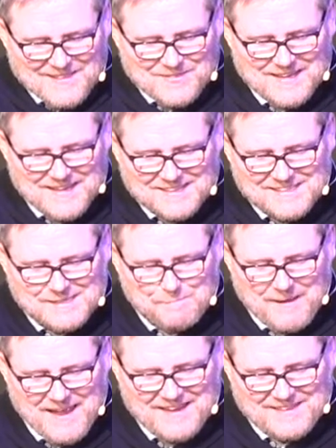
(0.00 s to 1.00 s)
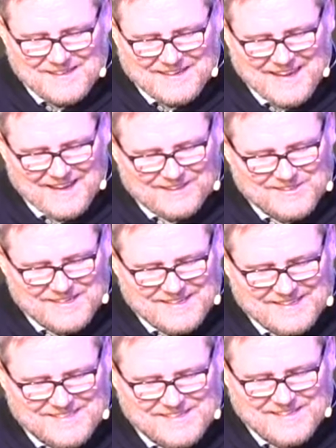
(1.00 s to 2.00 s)
Then spake the
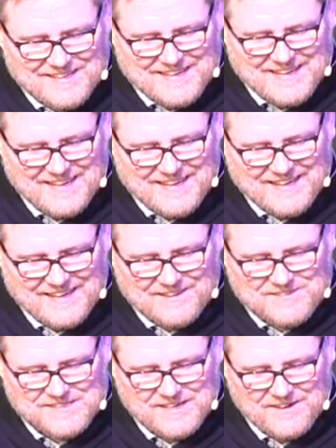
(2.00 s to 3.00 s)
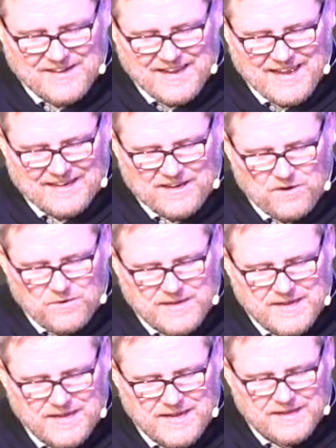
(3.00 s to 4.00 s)
Chaldeans to the king of Syriac, O
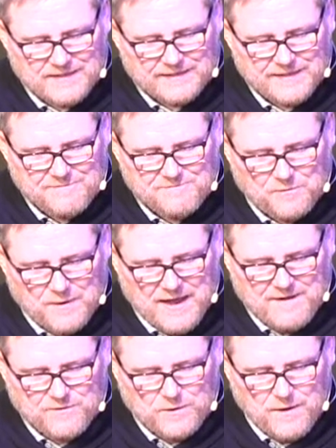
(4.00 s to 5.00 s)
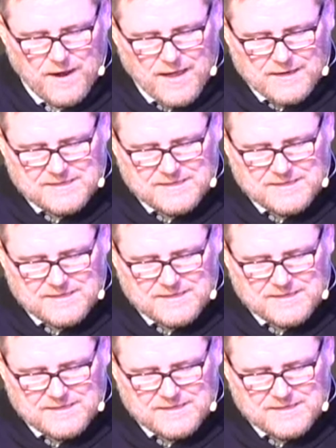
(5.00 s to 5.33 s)
king, live forever.